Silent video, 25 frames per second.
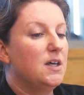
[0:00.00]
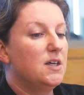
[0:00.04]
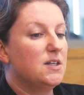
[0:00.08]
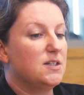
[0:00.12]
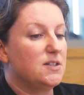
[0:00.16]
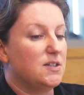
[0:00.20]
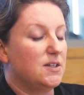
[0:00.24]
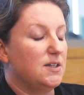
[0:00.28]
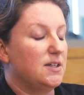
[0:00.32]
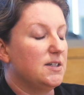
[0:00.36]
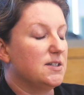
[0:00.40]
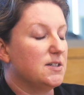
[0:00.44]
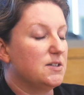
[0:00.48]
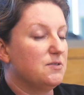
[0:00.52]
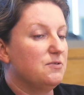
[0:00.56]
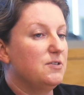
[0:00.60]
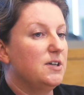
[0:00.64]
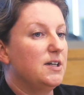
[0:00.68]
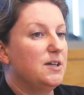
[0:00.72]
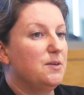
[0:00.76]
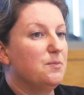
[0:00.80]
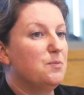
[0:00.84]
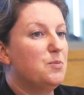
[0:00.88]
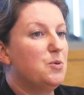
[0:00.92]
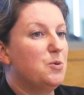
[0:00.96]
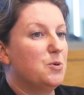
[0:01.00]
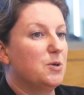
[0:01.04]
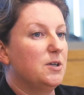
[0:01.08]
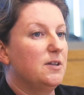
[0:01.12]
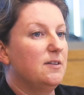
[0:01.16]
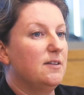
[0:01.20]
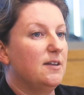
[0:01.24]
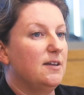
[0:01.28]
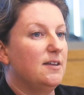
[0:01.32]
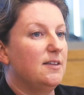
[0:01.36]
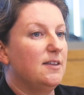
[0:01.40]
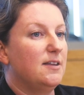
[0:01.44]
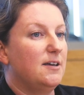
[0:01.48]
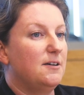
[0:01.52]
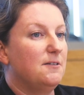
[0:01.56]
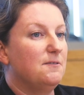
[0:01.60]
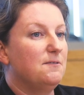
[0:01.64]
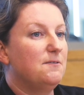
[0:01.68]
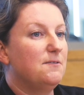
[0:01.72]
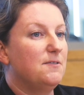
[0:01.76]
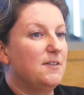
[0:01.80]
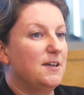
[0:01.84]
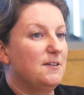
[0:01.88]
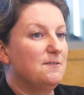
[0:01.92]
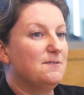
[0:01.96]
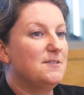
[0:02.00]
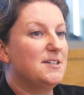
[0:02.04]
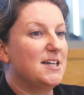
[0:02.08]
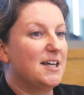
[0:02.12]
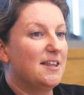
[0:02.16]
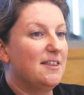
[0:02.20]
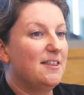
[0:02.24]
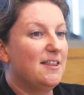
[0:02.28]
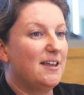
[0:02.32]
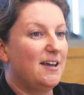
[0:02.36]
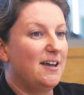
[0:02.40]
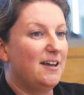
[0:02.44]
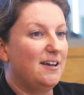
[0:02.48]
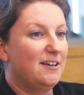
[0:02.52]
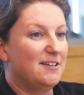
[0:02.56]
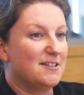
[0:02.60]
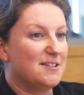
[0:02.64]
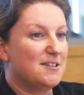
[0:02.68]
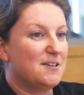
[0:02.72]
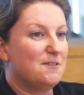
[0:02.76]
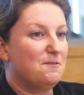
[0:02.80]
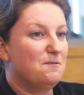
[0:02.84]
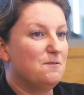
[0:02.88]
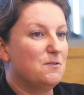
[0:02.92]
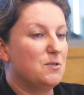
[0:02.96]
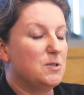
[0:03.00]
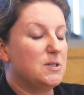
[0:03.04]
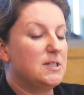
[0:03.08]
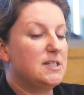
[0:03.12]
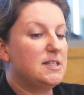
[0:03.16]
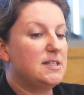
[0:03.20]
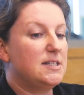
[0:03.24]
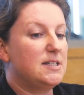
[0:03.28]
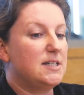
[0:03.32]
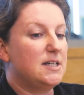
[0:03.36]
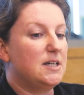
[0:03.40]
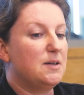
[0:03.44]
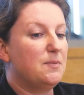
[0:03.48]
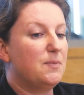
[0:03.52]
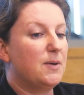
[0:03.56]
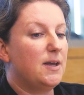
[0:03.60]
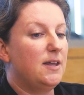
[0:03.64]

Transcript: So it's really important that they've done that as their first step.